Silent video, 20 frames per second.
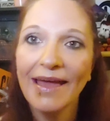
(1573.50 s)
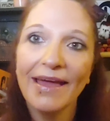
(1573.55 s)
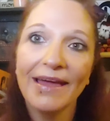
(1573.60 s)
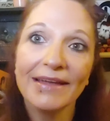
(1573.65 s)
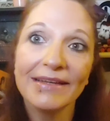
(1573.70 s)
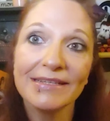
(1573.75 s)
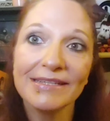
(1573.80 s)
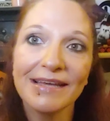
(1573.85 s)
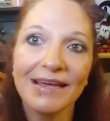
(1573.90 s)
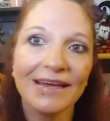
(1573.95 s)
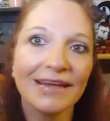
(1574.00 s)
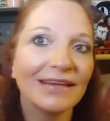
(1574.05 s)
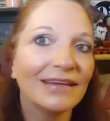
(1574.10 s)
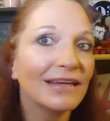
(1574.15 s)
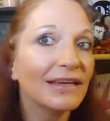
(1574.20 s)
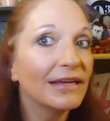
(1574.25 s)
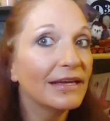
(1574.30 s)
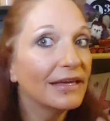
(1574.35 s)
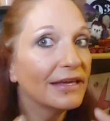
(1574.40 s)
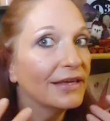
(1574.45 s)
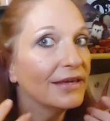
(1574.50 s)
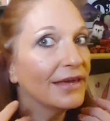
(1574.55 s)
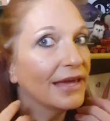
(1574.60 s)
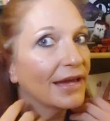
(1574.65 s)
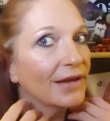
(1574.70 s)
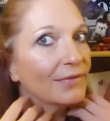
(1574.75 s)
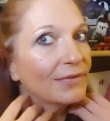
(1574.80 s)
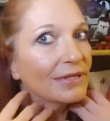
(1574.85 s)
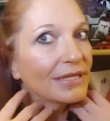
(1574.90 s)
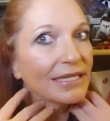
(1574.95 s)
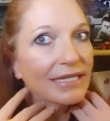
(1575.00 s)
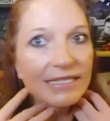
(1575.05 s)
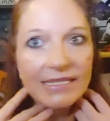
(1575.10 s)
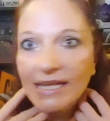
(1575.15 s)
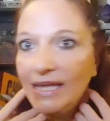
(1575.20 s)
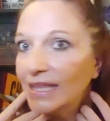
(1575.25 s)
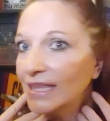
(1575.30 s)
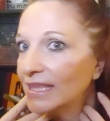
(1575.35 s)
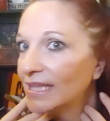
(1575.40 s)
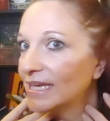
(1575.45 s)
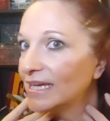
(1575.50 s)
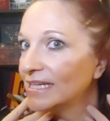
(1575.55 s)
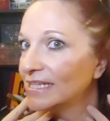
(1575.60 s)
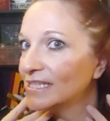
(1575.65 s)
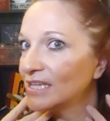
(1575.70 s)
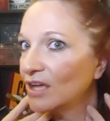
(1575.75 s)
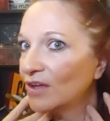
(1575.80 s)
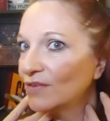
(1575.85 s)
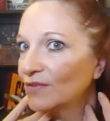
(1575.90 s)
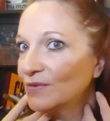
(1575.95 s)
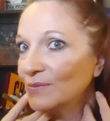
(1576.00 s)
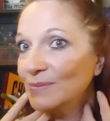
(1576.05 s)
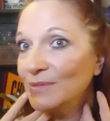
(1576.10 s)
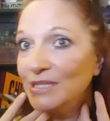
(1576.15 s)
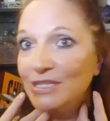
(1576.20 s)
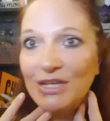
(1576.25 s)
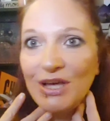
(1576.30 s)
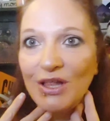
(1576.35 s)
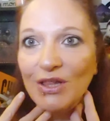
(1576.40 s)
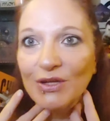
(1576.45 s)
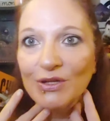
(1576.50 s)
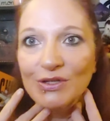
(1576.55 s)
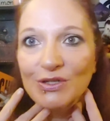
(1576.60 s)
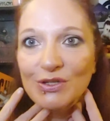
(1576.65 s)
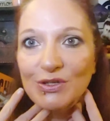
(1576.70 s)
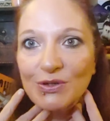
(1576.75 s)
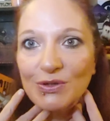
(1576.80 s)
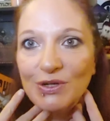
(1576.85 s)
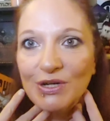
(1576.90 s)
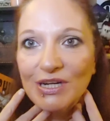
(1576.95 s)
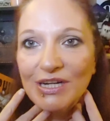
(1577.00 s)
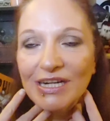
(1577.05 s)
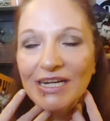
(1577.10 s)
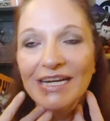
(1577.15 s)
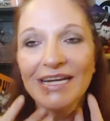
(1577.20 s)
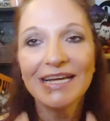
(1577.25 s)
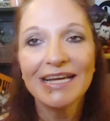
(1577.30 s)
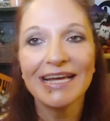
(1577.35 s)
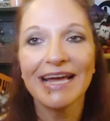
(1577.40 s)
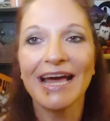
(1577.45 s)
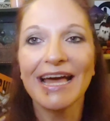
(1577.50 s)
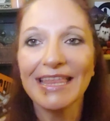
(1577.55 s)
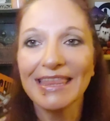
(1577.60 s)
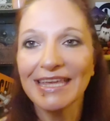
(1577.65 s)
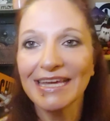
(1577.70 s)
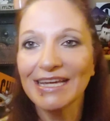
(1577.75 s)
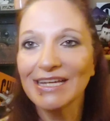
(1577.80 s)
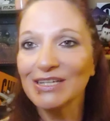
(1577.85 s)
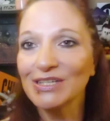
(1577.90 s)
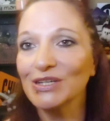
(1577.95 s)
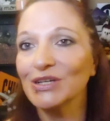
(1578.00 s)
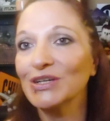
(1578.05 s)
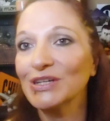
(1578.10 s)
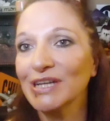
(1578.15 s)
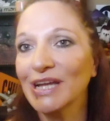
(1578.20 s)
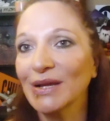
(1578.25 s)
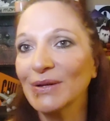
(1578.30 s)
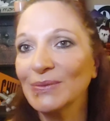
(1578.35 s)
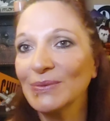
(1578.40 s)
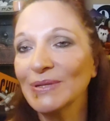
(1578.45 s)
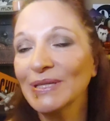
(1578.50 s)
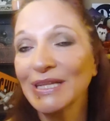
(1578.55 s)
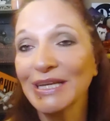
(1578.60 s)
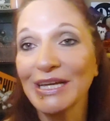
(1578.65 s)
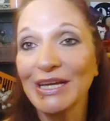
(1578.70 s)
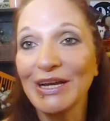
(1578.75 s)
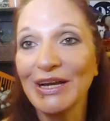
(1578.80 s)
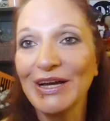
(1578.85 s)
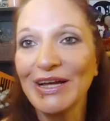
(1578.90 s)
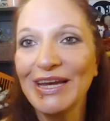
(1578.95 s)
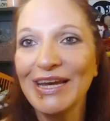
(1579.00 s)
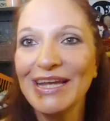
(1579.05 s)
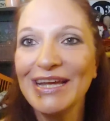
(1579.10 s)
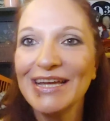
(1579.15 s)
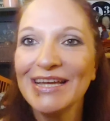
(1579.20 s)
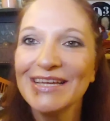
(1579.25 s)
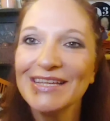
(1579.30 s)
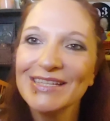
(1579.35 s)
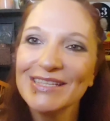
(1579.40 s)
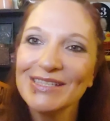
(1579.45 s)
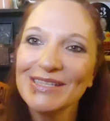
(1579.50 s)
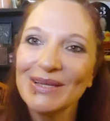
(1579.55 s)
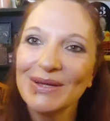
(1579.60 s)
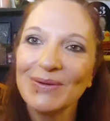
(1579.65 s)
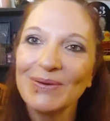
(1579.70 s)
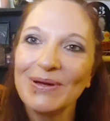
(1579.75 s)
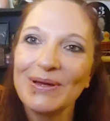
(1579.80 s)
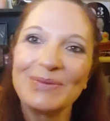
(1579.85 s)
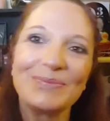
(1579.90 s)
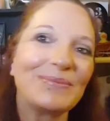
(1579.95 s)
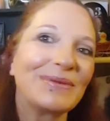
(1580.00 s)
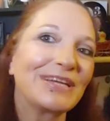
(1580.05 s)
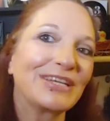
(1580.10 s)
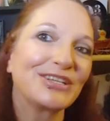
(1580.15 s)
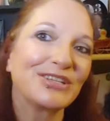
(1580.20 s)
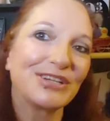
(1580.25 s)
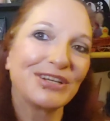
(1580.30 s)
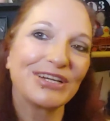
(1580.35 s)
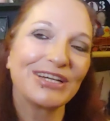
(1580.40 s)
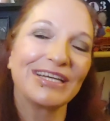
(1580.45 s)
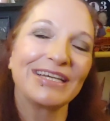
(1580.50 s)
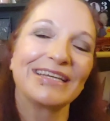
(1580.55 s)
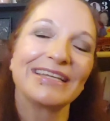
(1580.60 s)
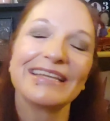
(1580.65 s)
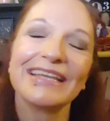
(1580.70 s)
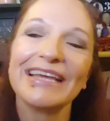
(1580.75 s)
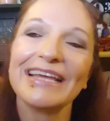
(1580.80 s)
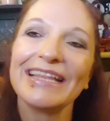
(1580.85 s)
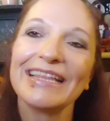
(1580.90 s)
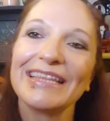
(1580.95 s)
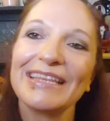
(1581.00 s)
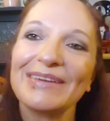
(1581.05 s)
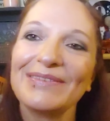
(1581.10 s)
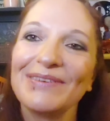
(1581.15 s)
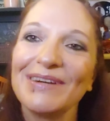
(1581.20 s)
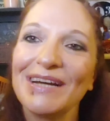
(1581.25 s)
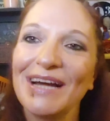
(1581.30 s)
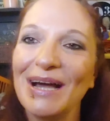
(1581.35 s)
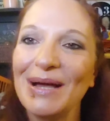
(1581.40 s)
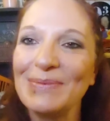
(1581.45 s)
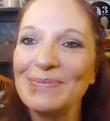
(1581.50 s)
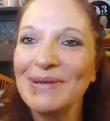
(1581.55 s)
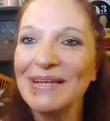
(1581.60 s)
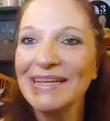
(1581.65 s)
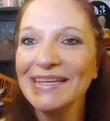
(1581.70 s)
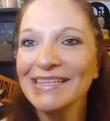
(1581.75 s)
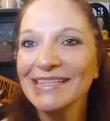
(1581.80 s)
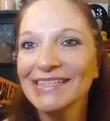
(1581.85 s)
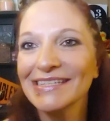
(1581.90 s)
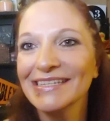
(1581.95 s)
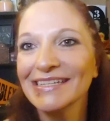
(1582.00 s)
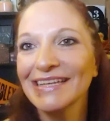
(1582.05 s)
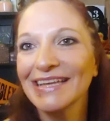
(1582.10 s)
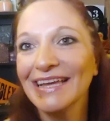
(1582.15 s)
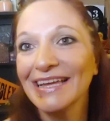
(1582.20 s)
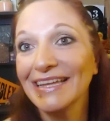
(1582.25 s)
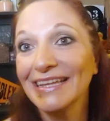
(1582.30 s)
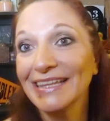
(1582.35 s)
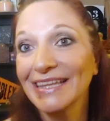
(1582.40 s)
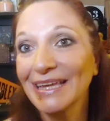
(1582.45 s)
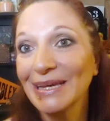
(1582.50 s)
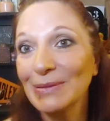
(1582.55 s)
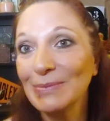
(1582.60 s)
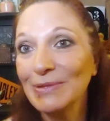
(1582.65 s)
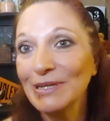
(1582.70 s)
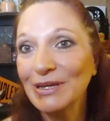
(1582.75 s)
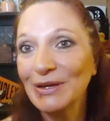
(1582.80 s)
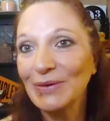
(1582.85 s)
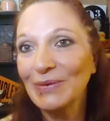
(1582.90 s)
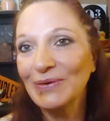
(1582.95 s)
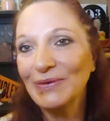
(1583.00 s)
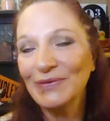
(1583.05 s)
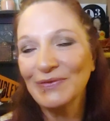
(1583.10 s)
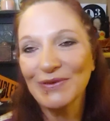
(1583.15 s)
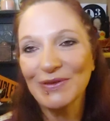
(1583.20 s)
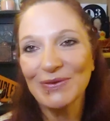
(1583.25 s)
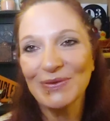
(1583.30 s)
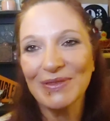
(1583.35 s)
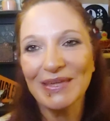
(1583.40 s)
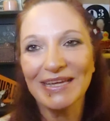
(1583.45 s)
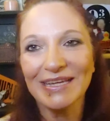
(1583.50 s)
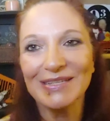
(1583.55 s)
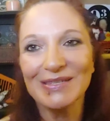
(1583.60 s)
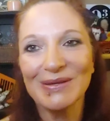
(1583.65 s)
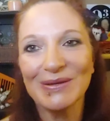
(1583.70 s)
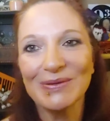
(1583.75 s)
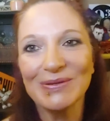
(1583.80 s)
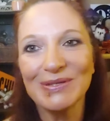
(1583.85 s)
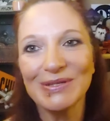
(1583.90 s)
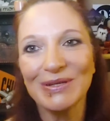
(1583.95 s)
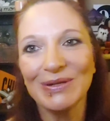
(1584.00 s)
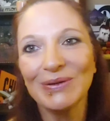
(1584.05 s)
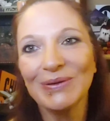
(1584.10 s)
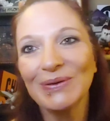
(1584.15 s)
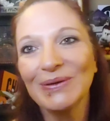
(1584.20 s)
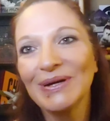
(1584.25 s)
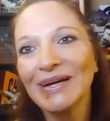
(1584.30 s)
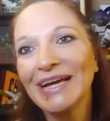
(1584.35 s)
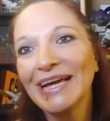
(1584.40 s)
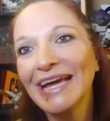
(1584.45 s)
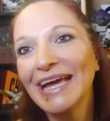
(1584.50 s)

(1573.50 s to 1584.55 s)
And you can't really tell that it's all from the dollar store. I think it turned out really good. So make sure and leave a comment and letting me know if you think so too.